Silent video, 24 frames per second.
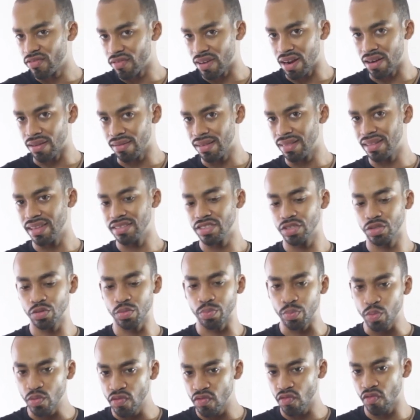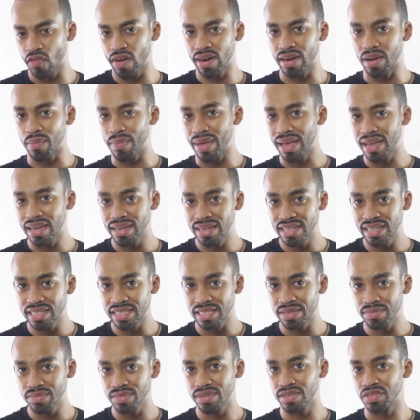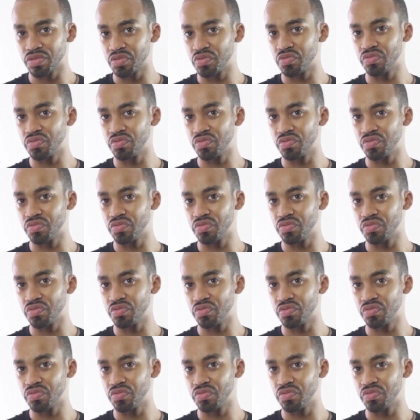around the mechanisms,